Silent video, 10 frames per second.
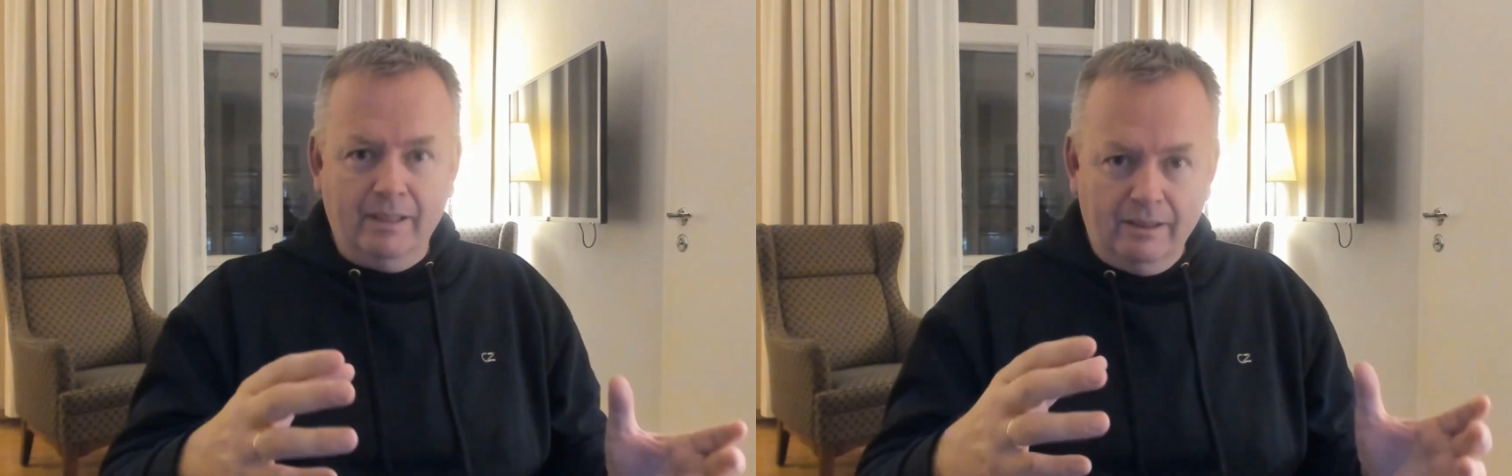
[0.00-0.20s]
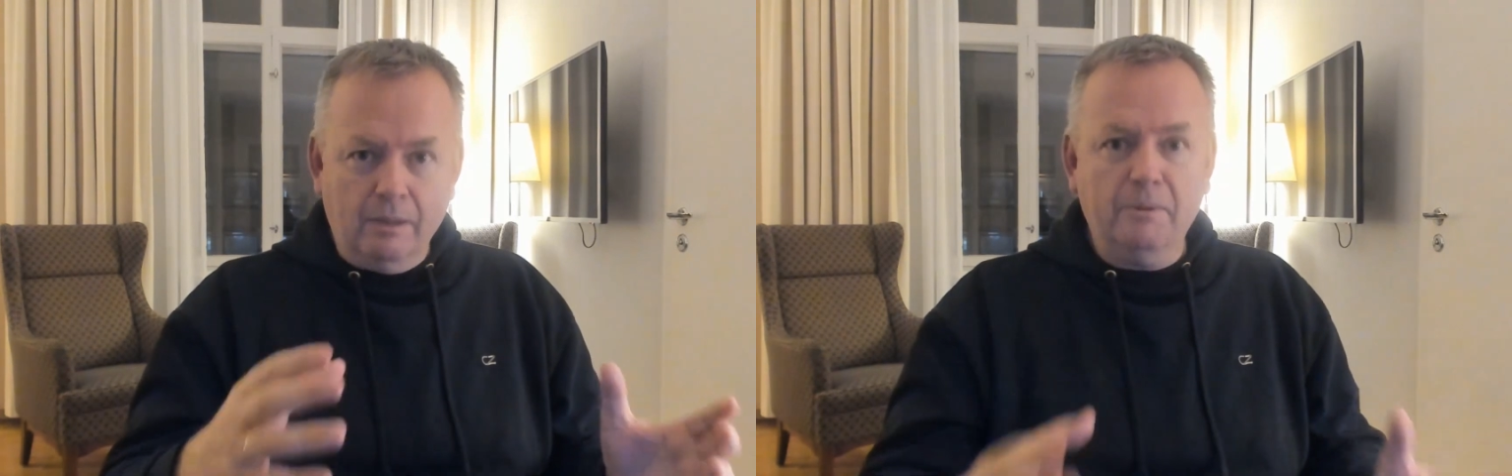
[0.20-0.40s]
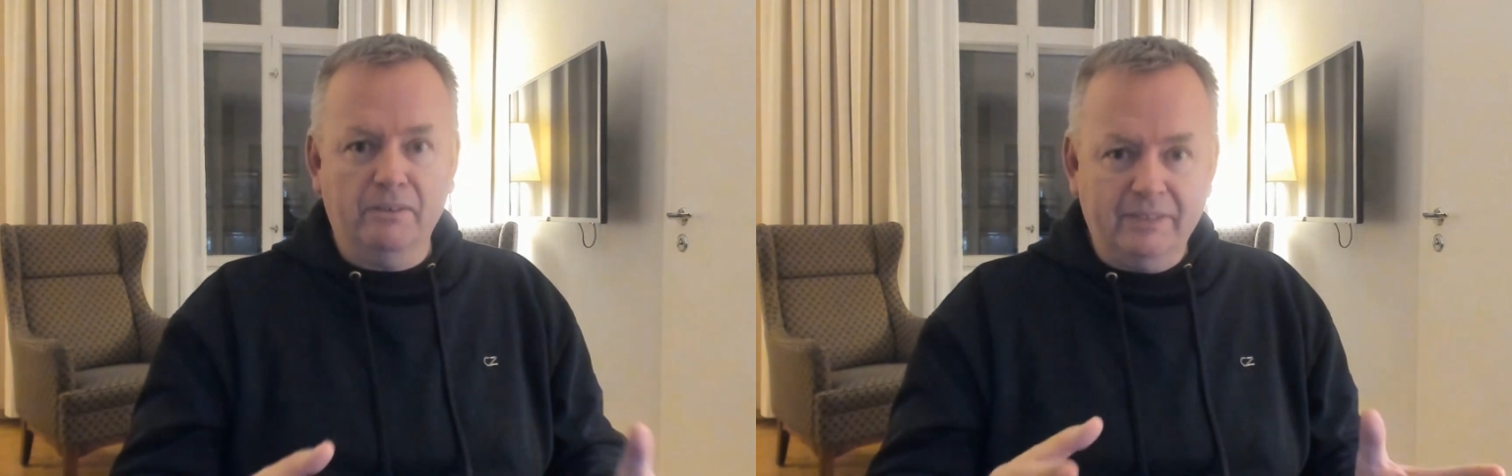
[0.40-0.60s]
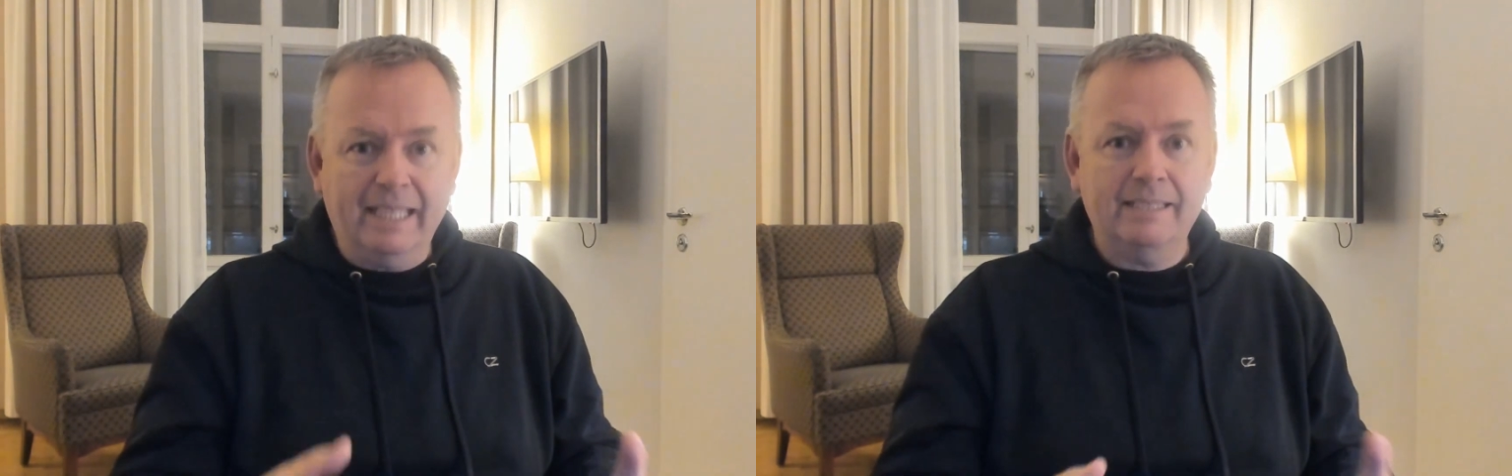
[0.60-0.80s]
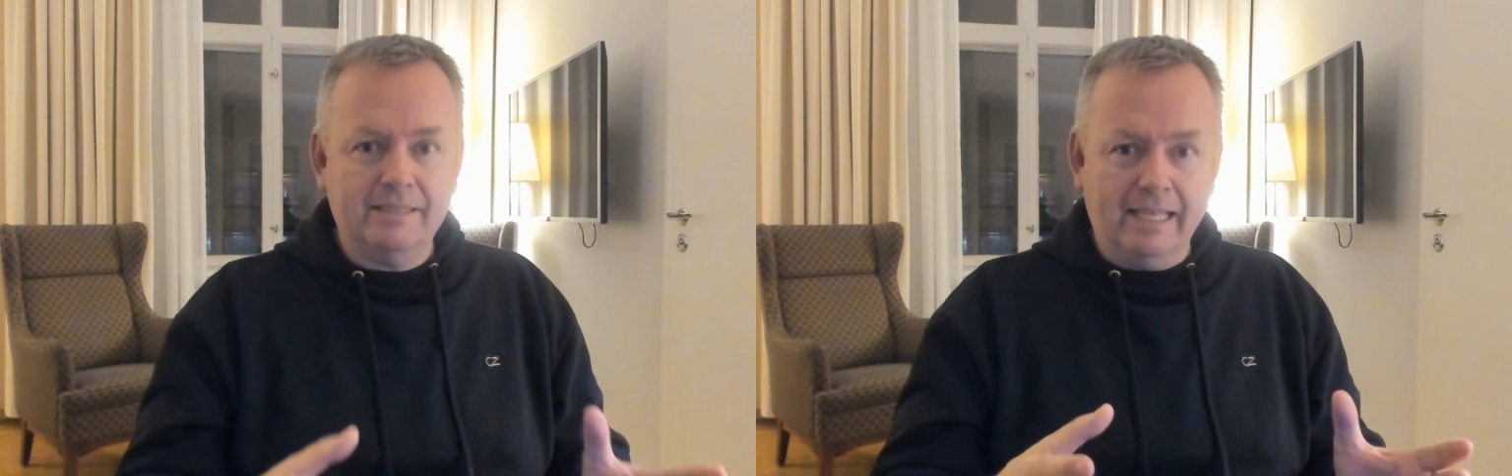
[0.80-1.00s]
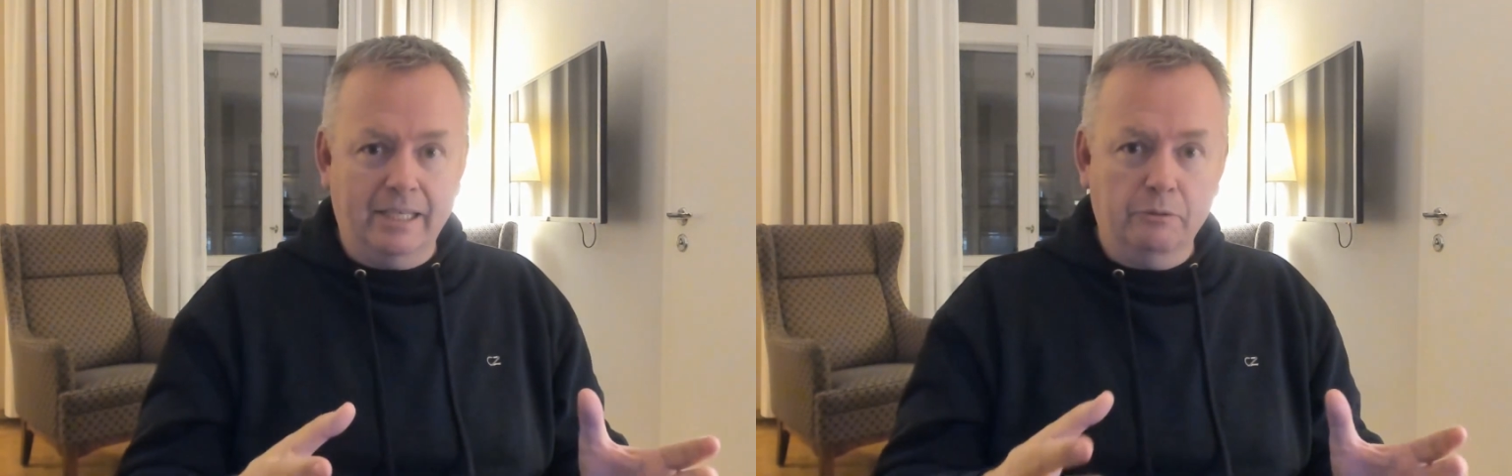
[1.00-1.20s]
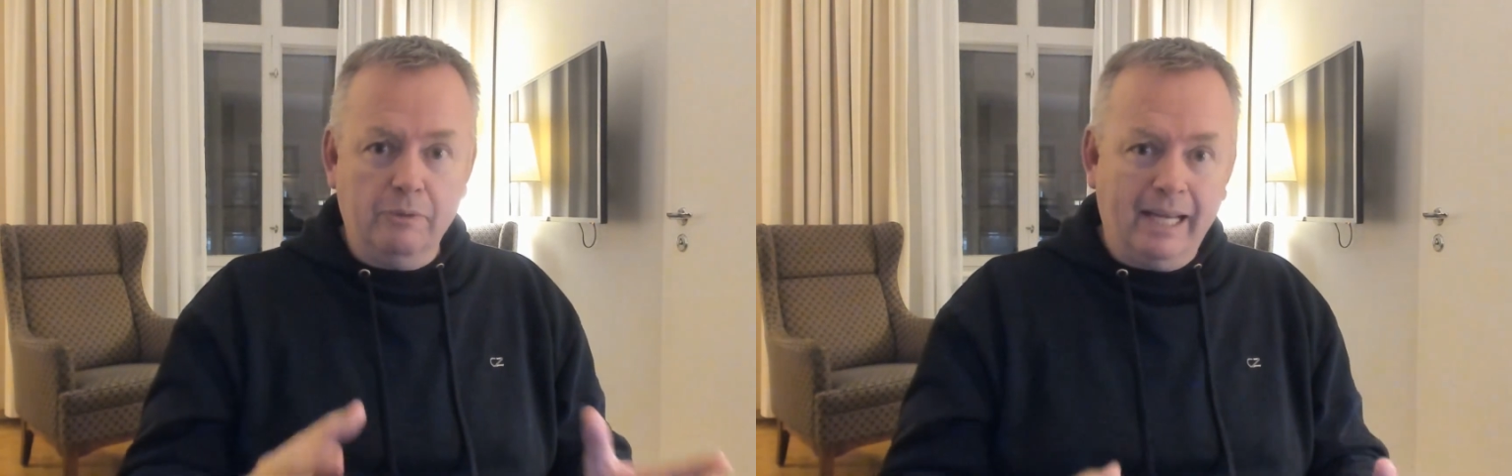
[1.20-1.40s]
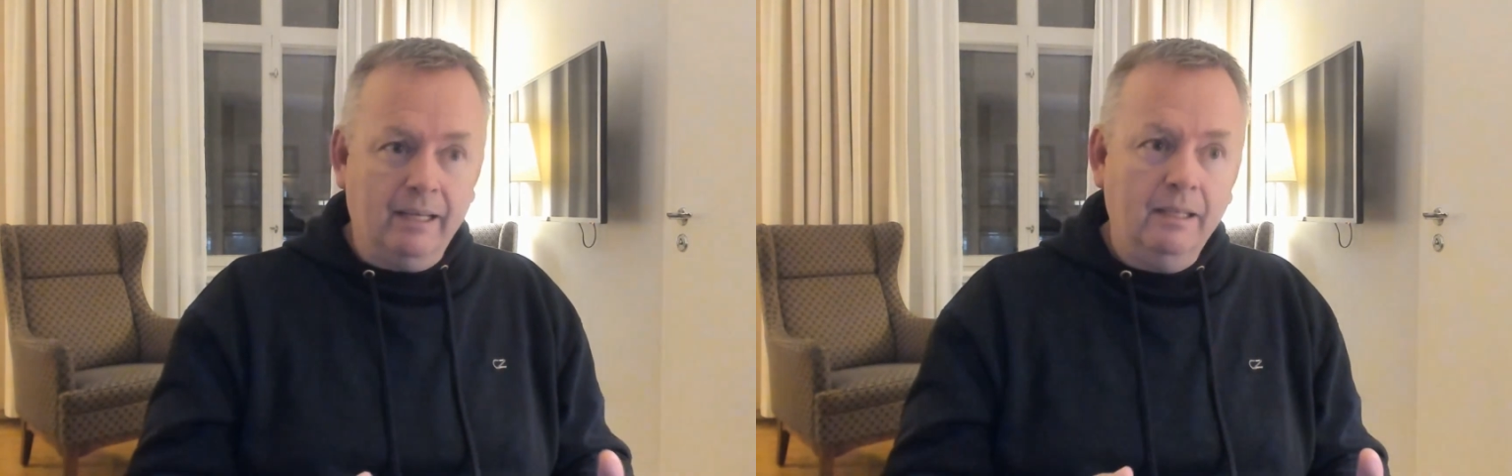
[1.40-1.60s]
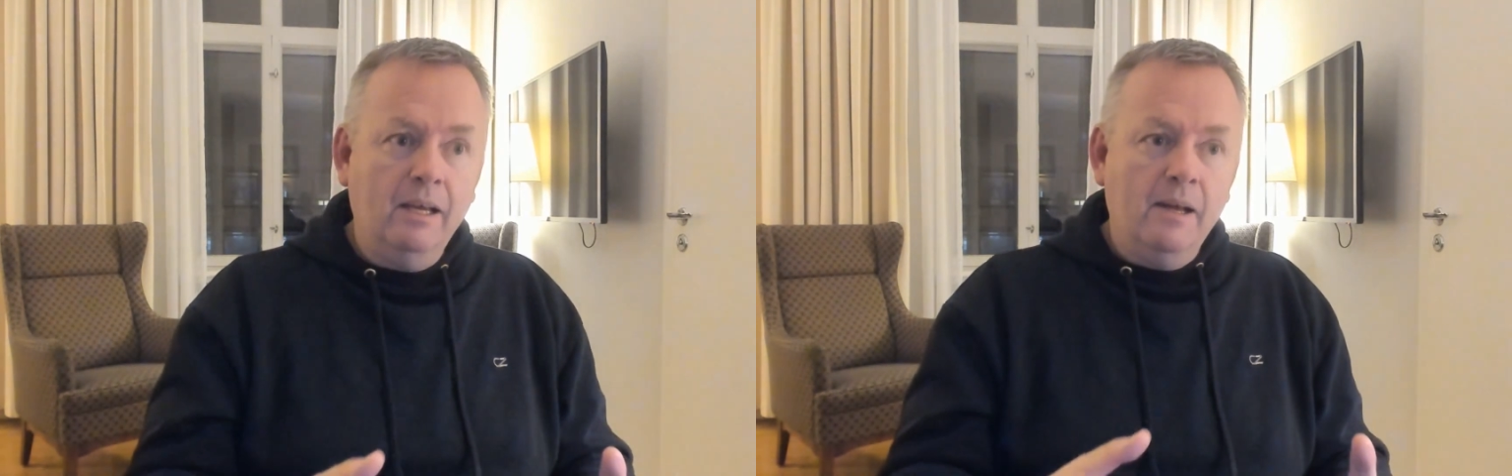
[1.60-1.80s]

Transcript: number of days that it ran,